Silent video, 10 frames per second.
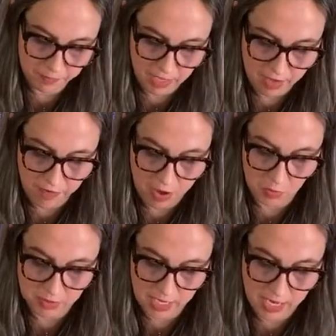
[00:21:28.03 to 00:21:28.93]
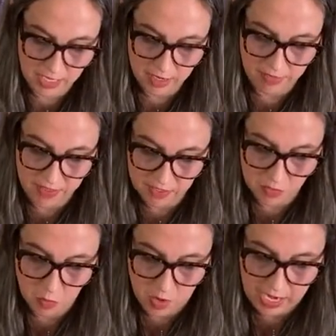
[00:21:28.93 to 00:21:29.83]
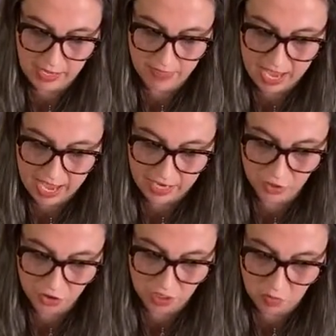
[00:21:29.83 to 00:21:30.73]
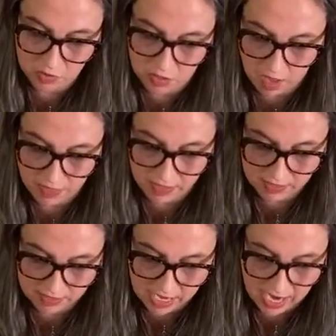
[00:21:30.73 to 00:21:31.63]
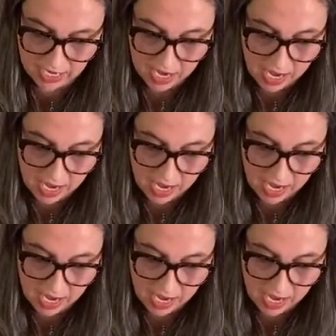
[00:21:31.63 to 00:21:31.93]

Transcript: If I was cutting this way and the extra was on this side,